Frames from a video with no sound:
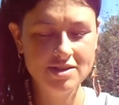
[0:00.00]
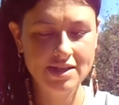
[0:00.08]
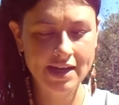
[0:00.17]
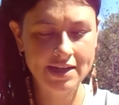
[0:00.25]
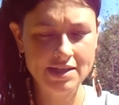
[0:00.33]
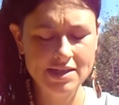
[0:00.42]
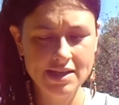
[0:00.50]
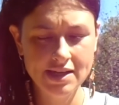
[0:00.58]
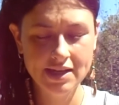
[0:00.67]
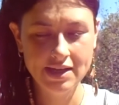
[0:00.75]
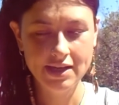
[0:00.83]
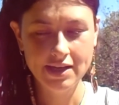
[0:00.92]

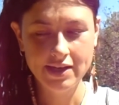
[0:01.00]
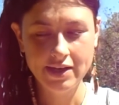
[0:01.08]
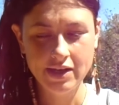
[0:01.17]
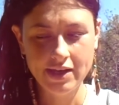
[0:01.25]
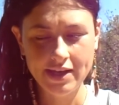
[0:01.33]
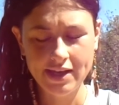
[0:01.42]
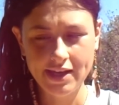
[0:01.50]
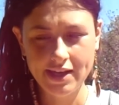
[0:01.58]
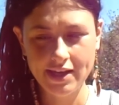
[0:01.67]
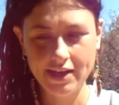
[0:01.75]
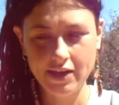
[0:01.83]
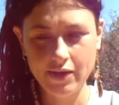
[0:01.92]

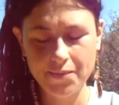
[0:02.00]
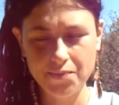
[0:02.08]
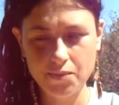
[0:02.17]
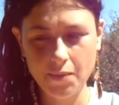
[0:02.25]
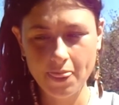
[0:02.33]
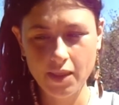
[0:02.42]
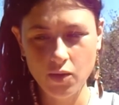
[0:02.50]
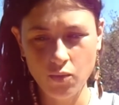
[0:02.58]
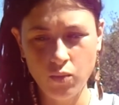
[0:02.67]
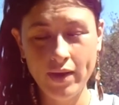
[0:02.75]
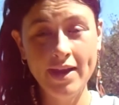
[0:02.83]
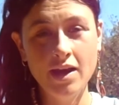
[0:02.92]
And
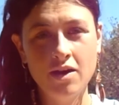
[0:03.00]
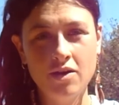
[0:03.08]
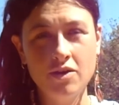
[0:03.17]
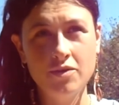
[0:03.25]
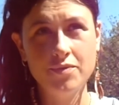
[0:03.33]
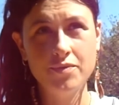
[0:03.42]
we are